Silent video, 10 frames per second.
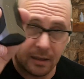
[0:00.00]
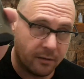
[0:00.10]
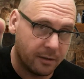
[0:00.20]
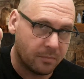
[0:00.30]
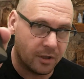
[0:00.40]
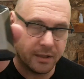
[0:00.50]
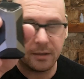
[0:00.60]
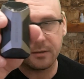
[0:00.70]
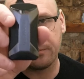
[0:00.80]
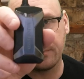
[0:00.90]
I like
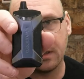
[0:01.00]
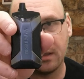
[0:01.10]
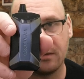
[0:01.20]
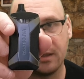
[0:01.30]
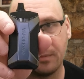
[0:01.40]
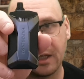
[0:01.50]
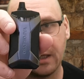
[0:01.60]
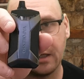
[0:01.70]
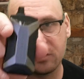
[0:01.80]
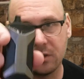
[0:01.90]
black, and I like the big
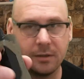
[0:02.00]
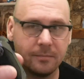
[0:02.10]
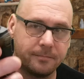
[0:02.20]
X on it.